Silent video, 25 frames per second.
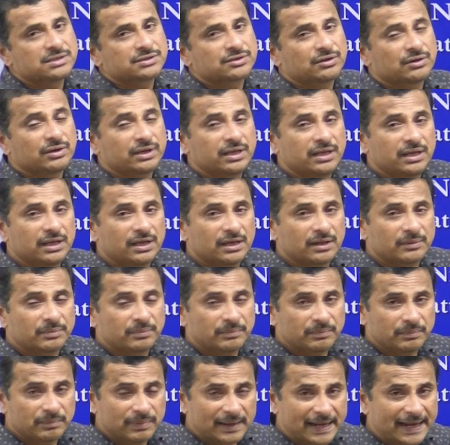So here
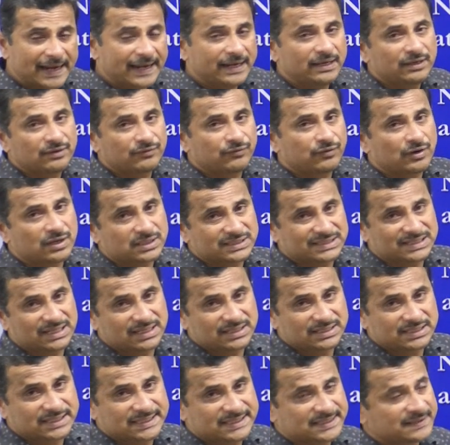plant
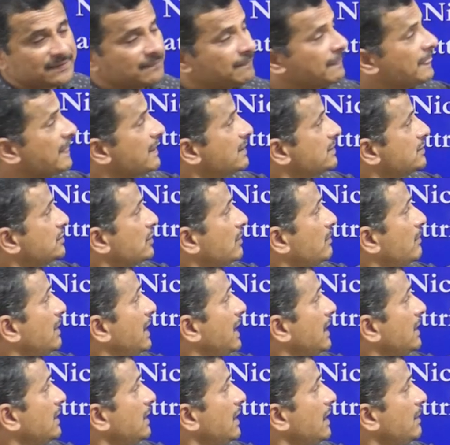fossils. So
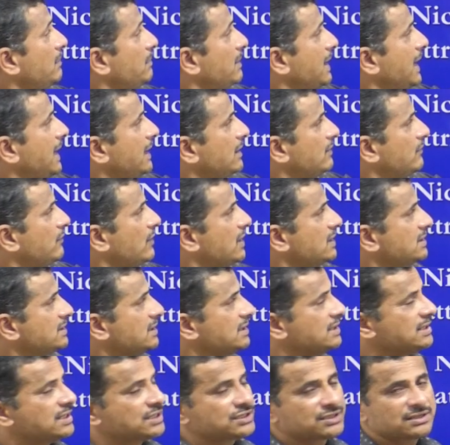Mandla Plant
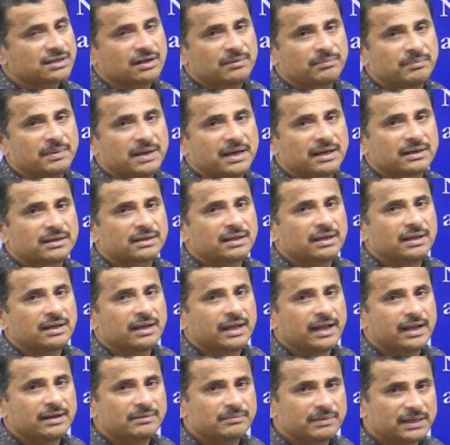Fossil National Park
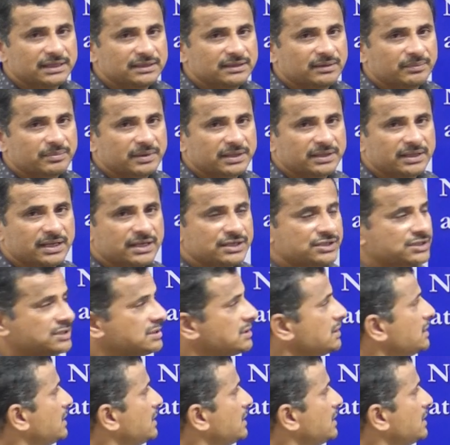in Madhya Pradesh.